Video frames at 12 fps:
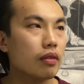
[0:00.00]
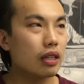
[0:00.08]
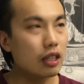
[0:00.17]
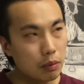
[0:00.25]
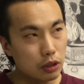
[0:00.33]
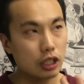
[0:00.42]

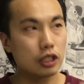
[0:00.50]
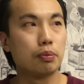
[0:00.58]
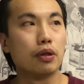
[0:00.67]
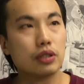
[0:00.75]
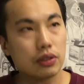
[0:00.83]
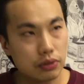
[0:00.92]
Not the most
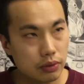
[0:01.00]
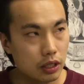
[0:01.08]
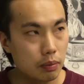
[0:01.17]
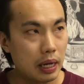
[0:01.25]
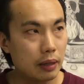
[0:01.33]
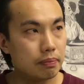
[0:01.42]
explosive on
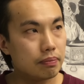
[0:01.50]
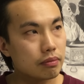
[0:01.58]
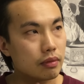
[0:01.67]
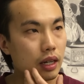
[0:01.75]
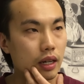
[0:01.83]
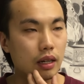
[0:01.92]
the palate,
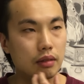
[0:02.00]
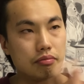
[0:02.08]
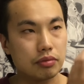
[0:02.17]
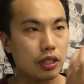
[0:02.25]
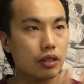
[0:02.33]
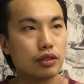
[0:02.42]
um,
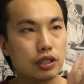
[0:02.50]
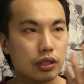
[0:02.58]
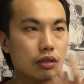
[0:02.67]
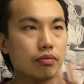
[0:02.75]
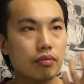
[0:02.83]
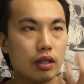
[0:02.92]
you know,
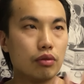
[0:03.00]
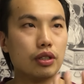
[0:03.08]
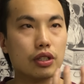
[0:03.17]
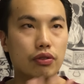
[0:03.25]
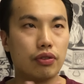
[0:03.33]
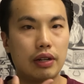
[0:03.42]
just
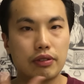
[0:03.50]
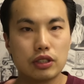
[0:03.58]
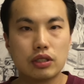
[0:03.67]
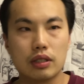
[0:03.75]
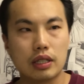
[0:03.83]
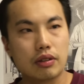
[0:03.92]
really good
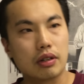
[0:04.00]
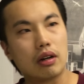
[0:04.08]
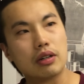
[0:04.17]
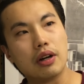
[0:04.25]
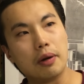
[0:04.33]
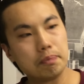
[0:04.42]
flavors lingering
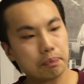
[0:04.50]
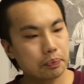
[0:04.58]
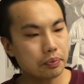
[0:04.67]
on and on.